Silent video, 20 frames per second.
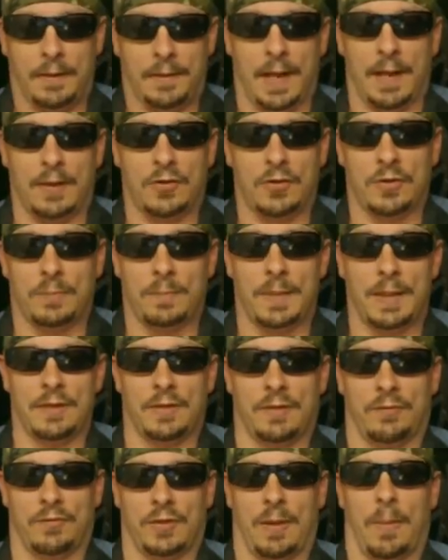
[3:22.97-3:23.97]
That just
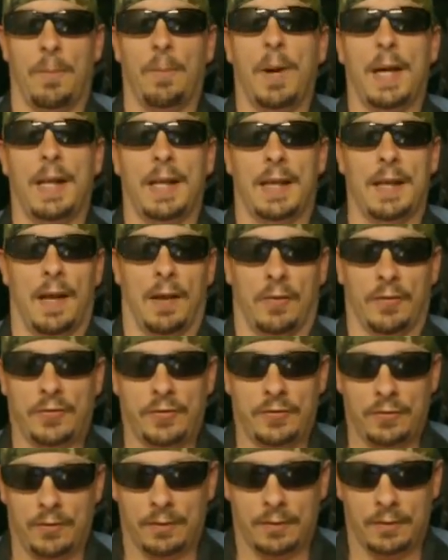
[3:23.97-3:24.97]
means if somebody
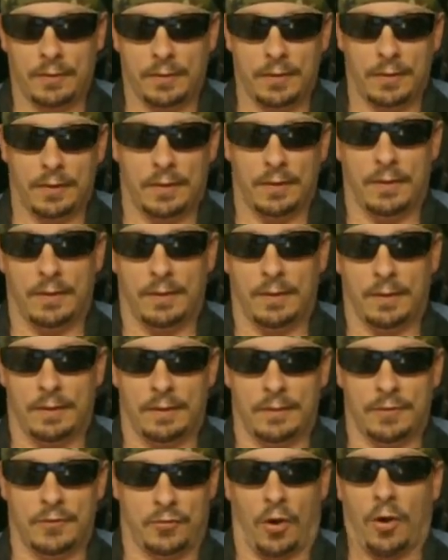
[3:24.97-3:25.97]
else
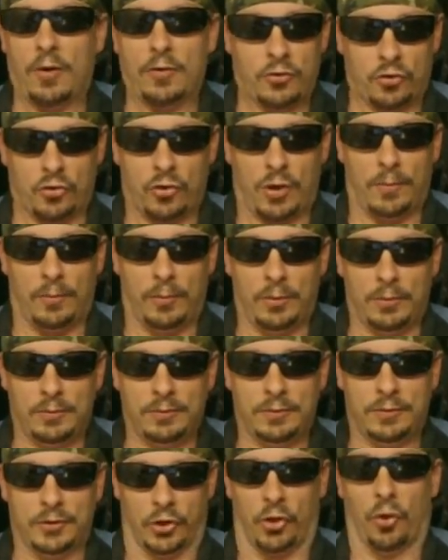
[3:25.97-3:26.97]
starts trouble,
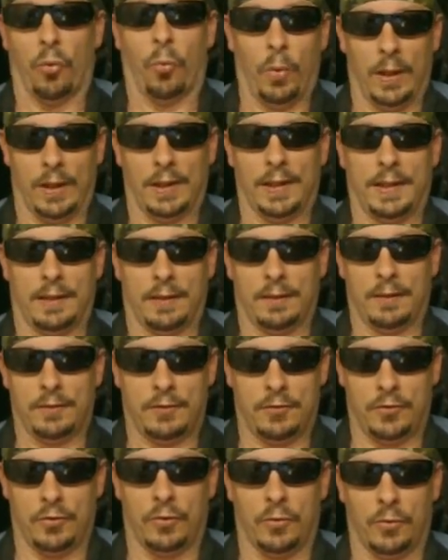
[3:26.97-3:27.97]
you're willing
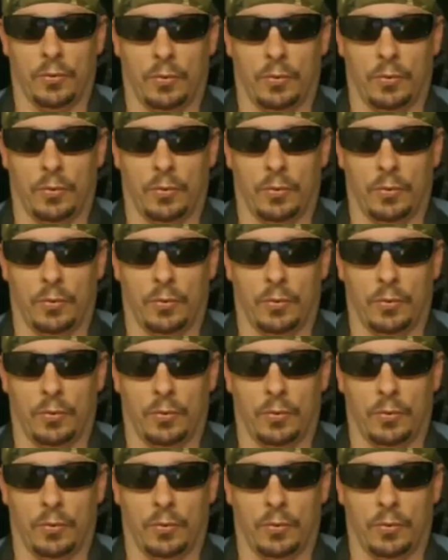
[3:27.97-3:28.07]
to